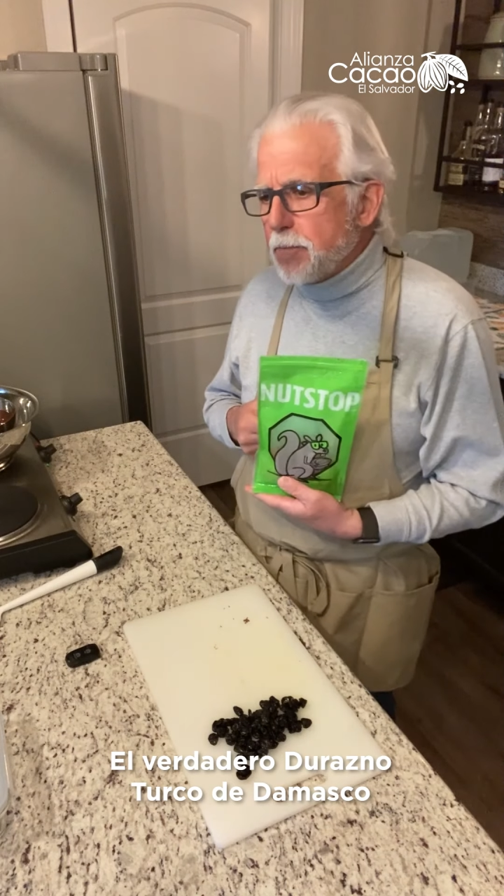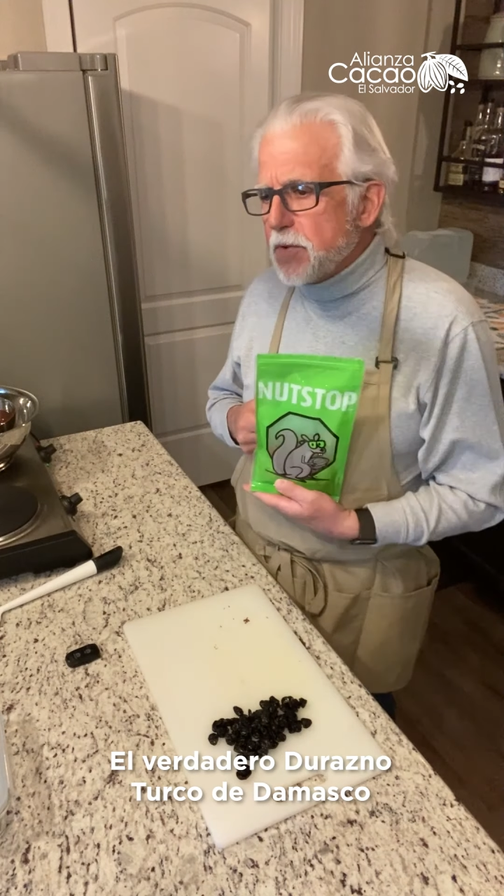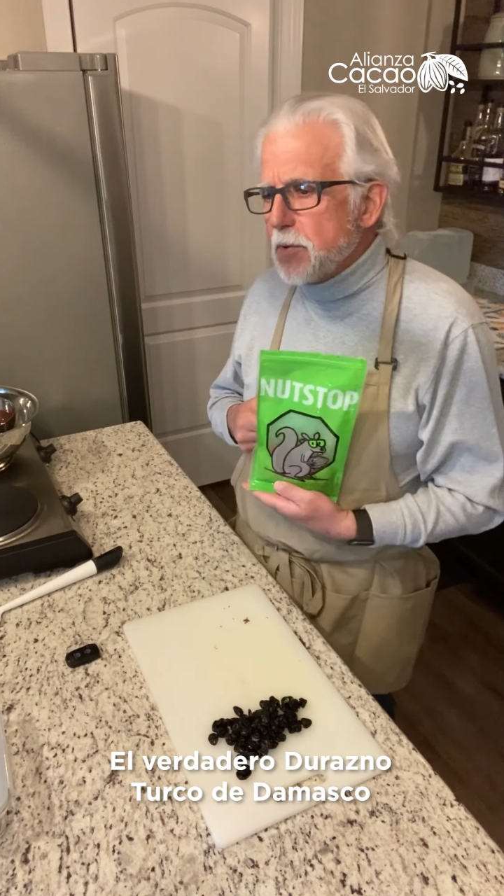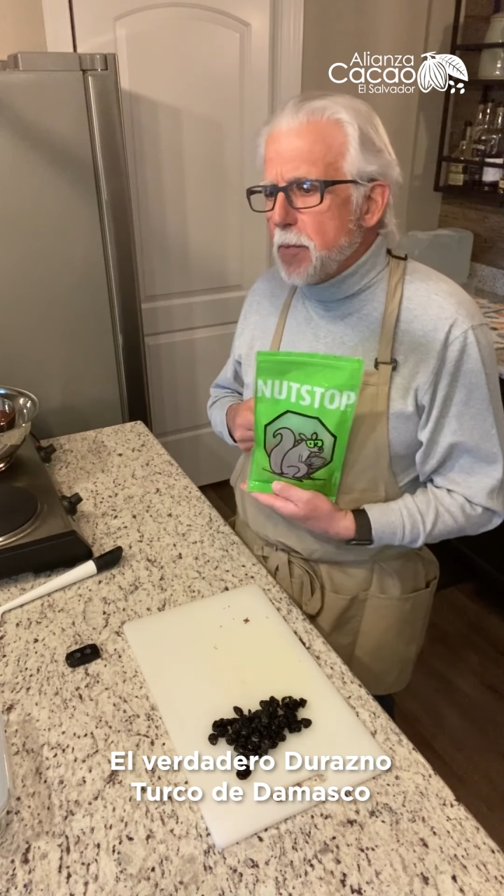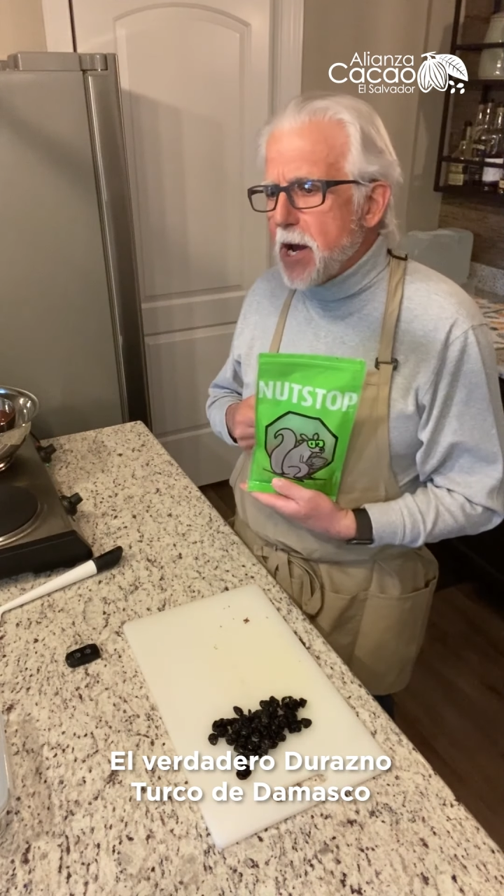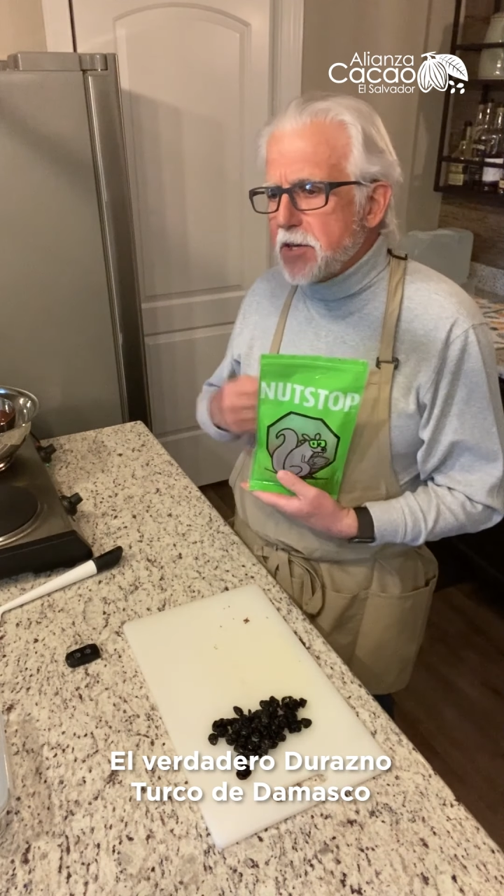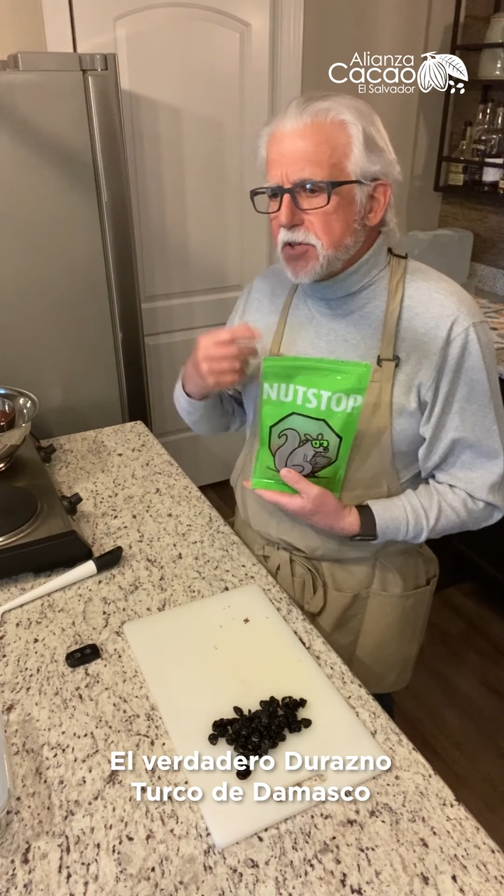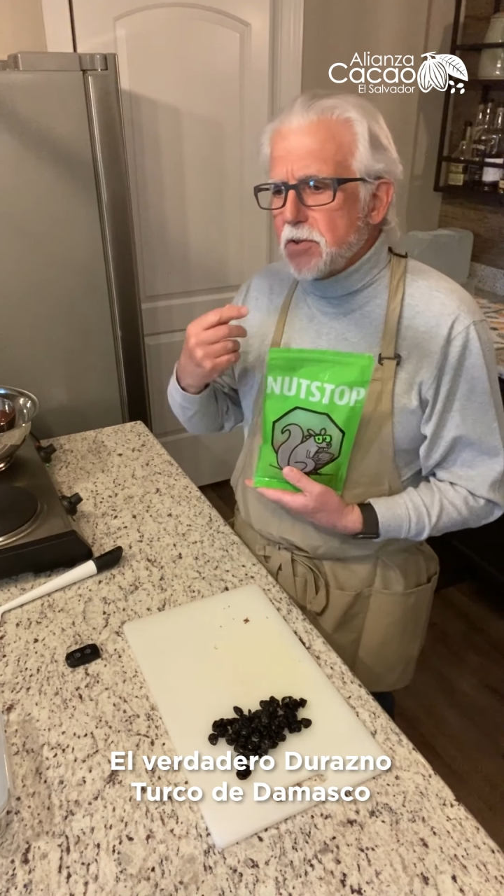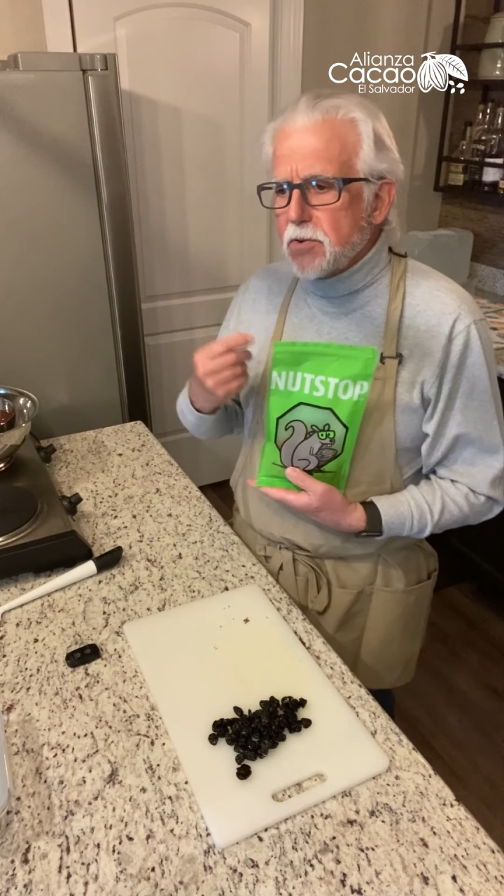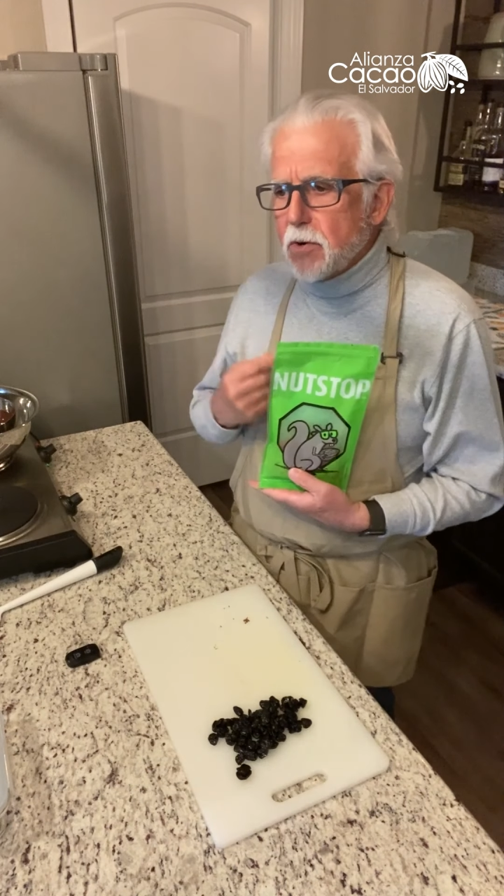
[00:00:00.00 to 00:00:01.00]

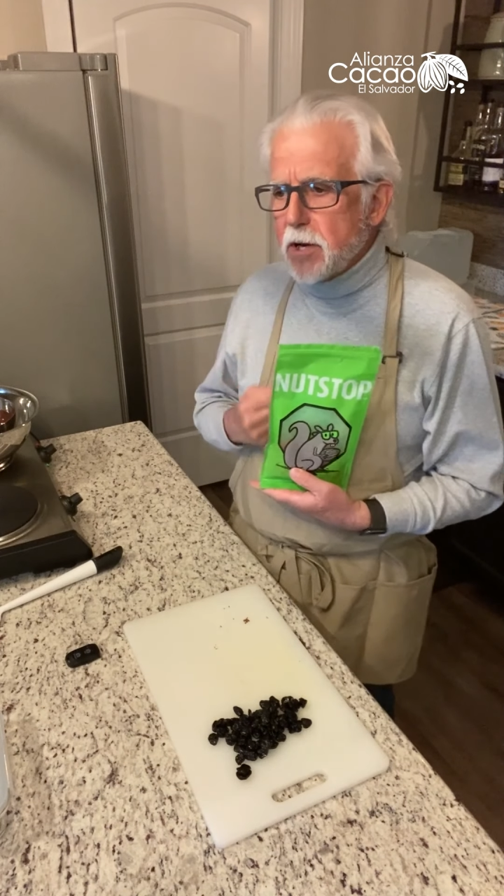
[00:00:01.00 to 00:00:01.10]
Damascus or